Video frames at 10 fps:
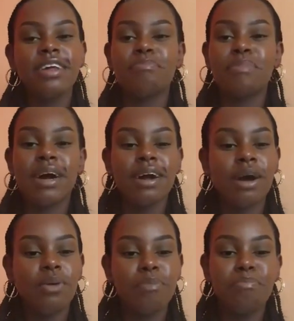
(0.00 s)
among
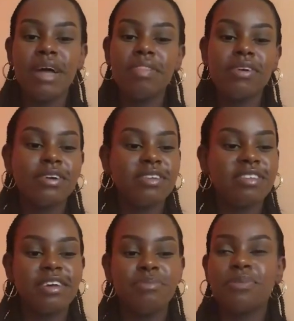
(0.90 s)
our mothers
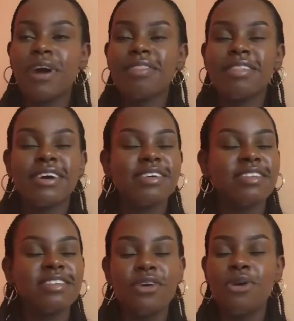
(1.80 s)
and
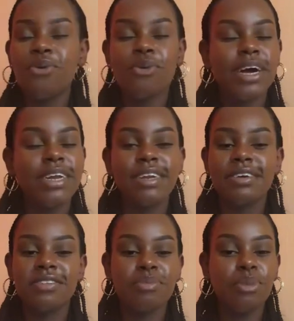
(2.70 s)
brothers, no one
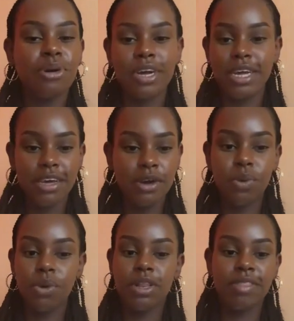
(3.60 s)
is more
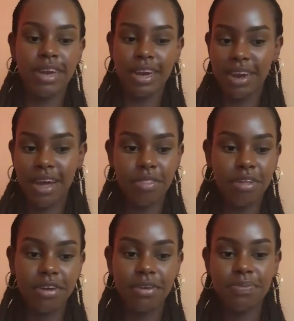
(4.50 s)
equal than another.